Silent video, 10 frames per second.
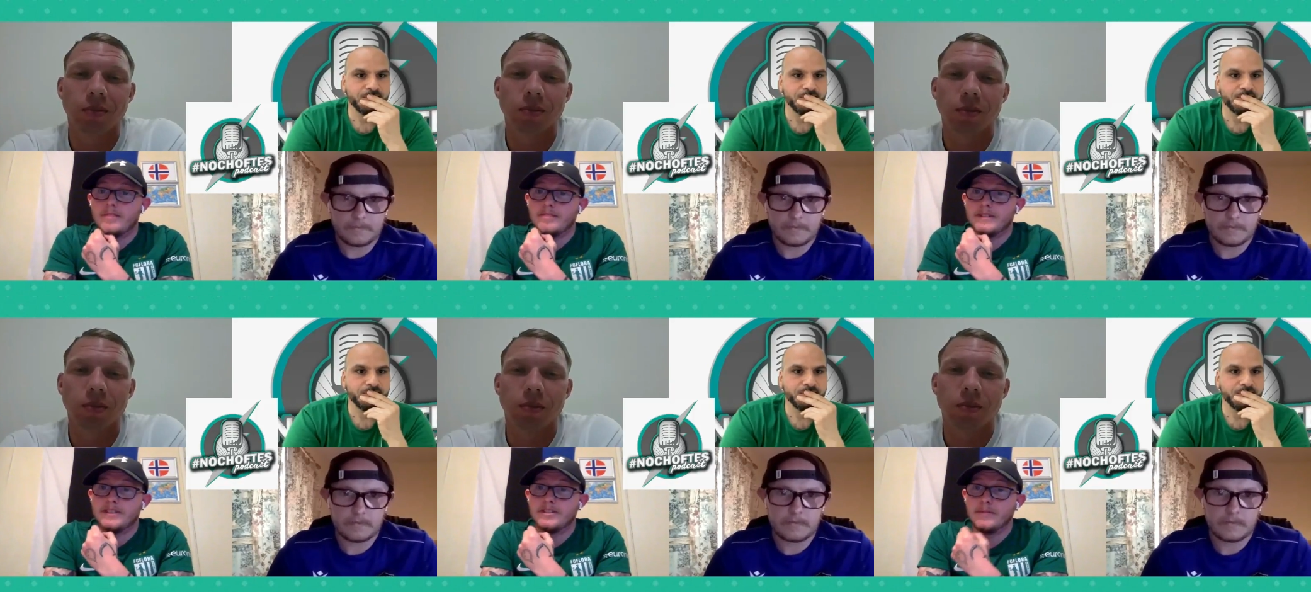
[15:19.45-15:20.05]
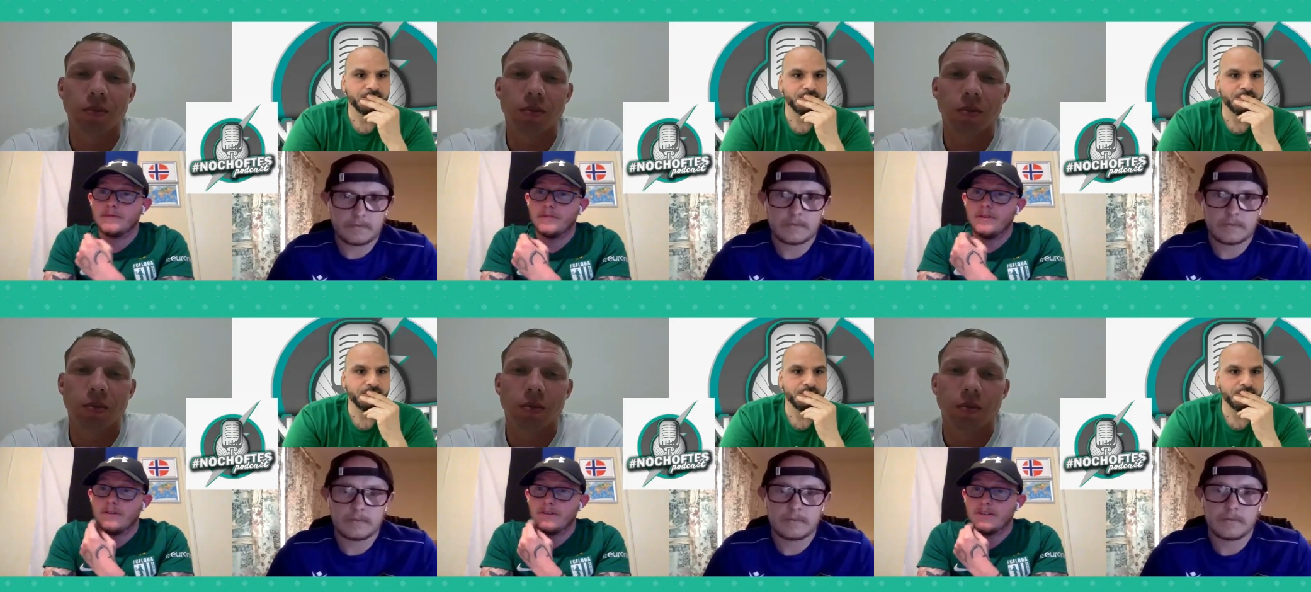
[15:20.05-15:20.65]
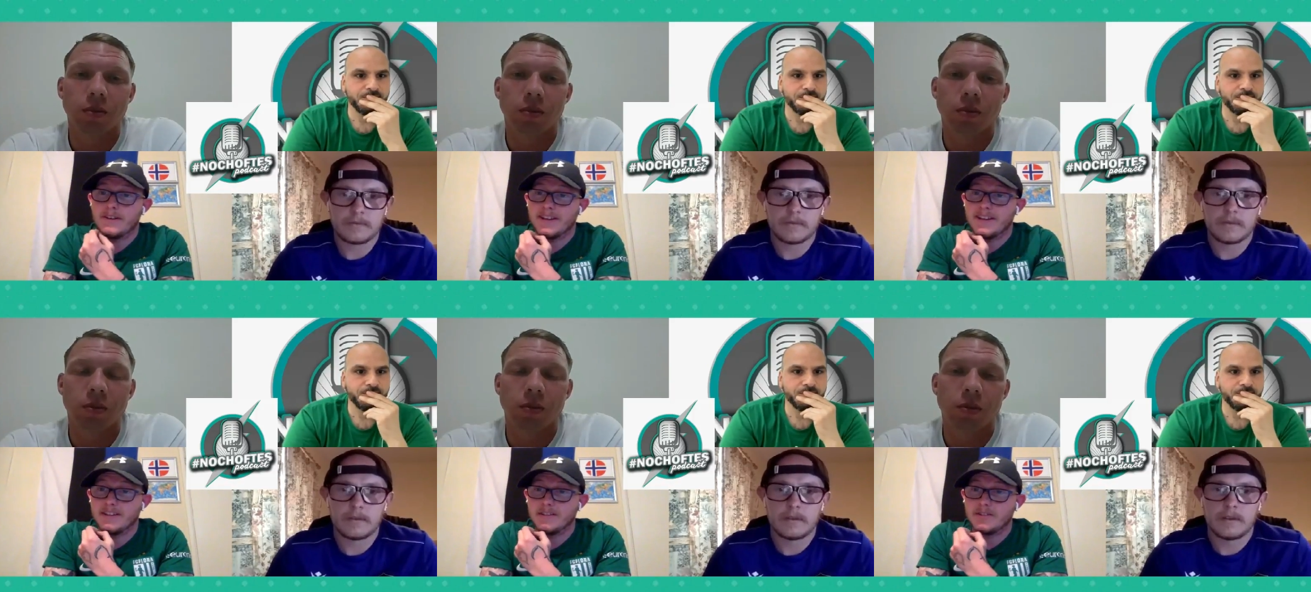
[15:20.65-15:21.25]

Speaker 1: opposition before in